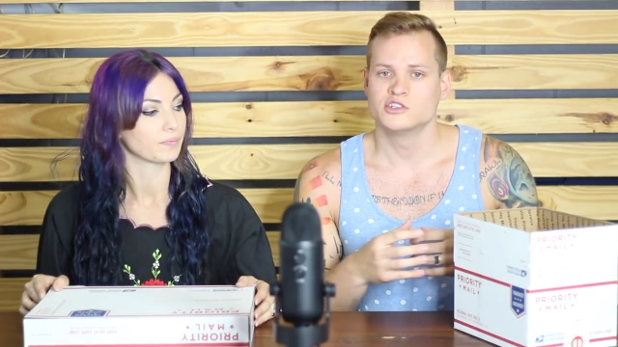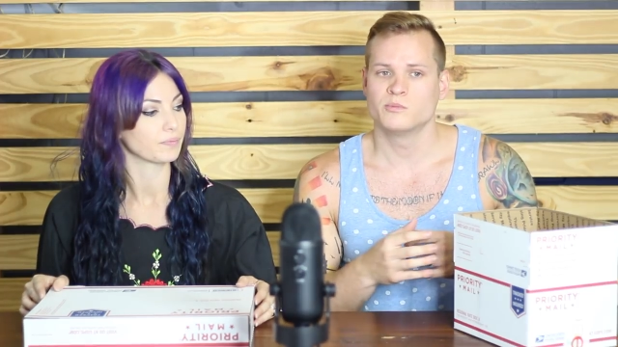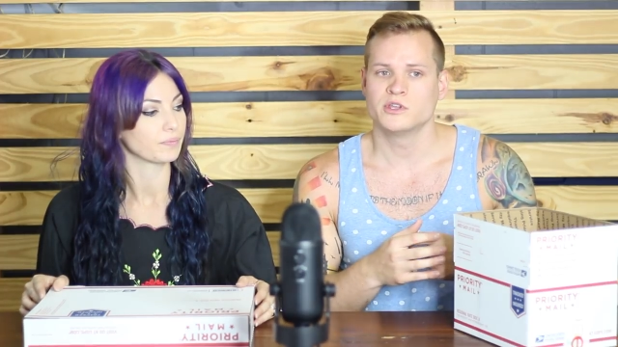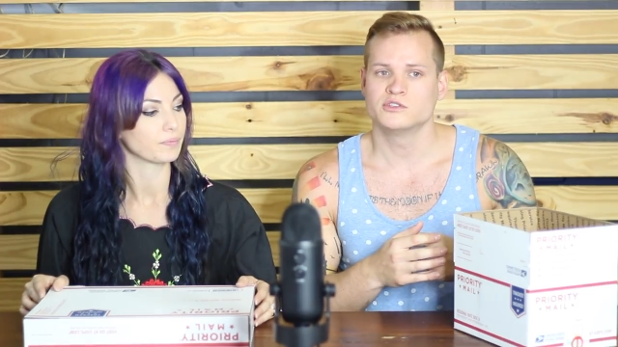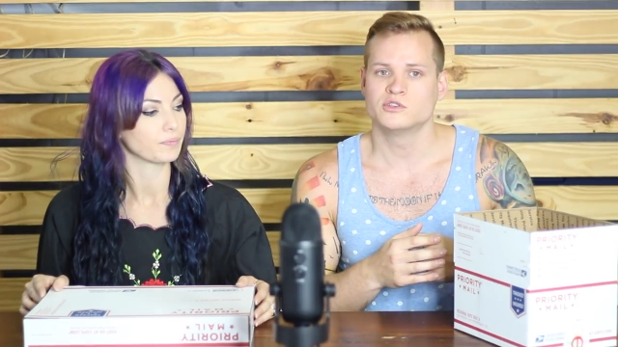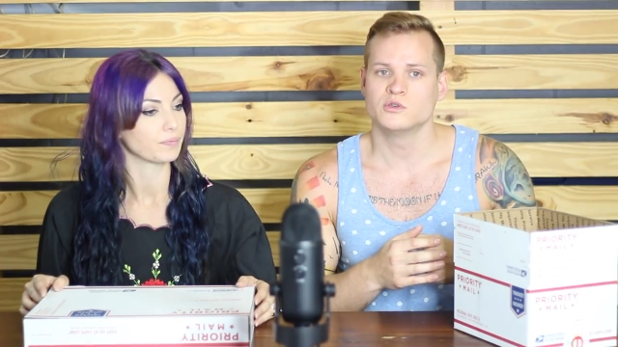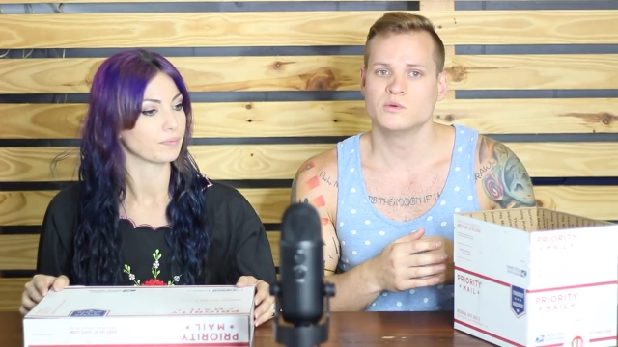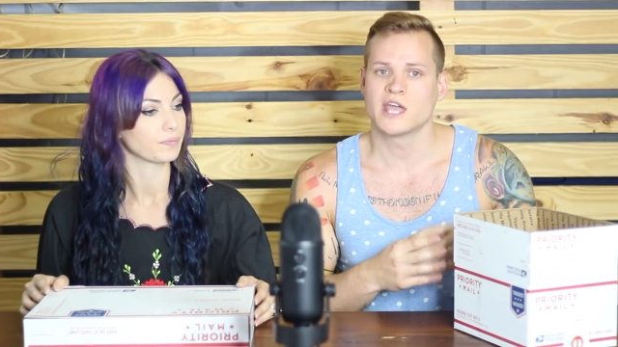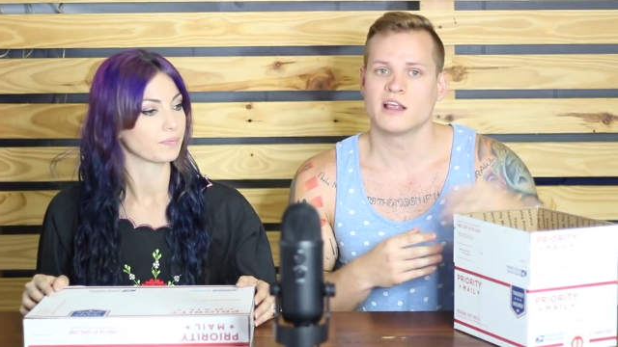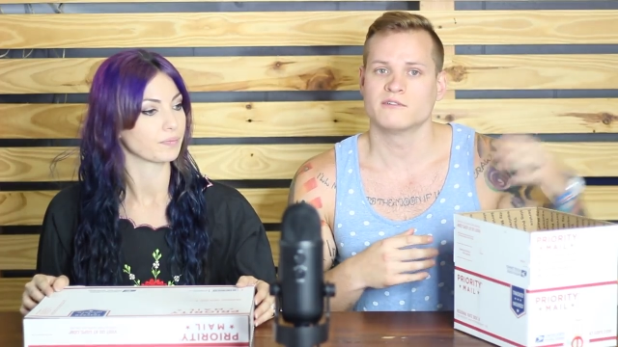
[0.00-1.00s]
Speaker 1: Shipping
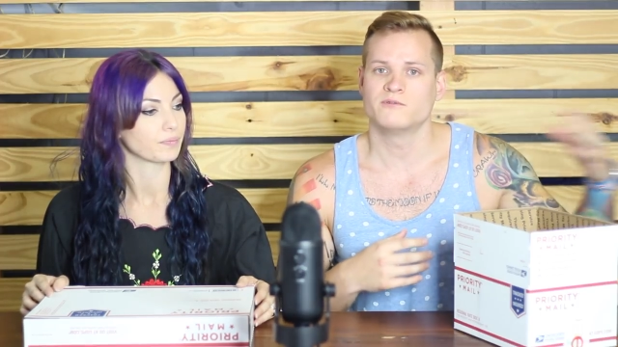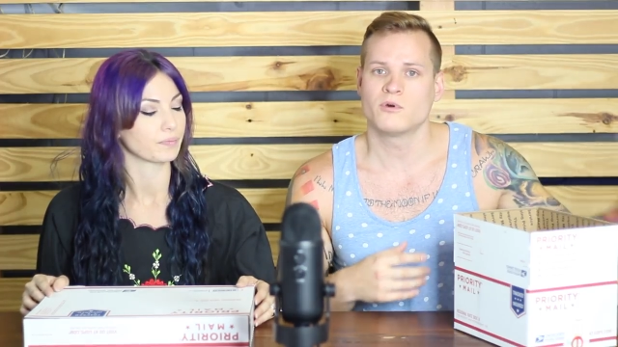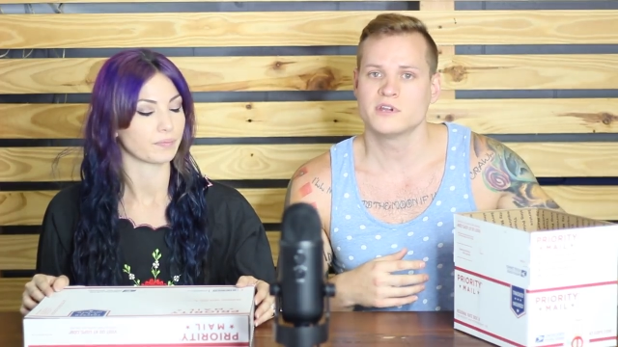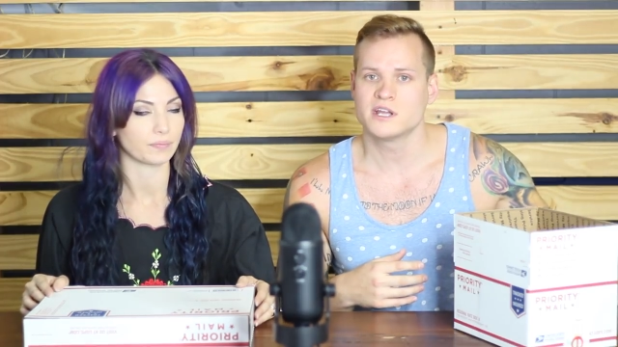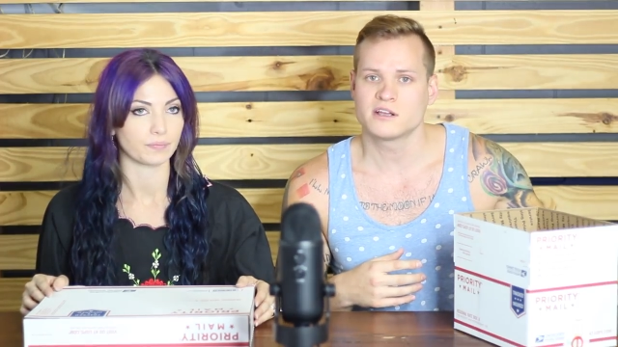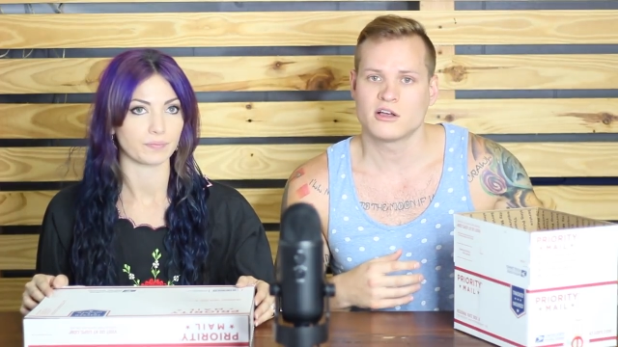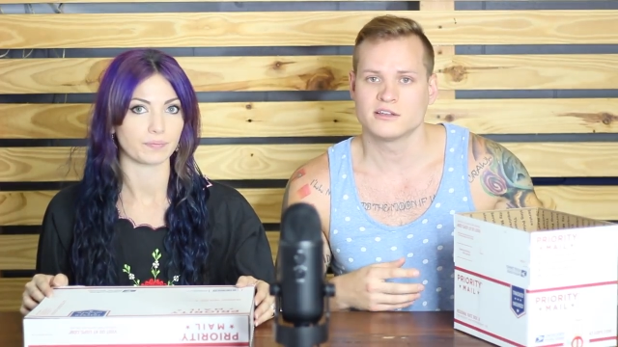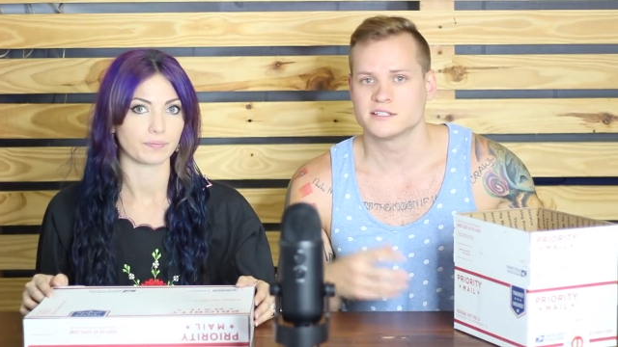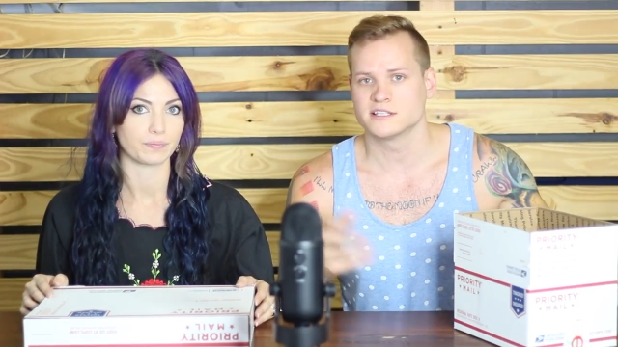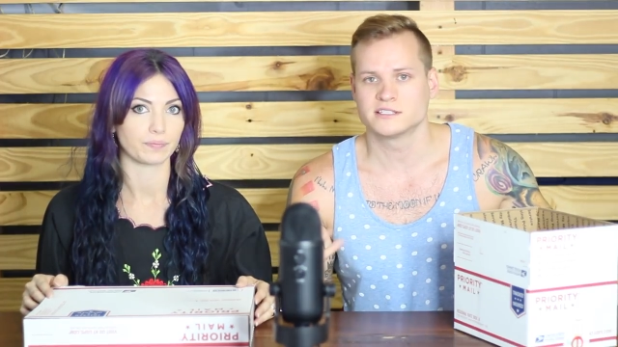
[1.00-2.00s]
to California
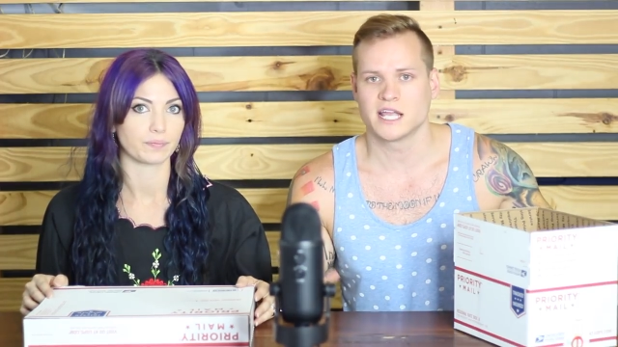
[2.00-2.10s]
costs us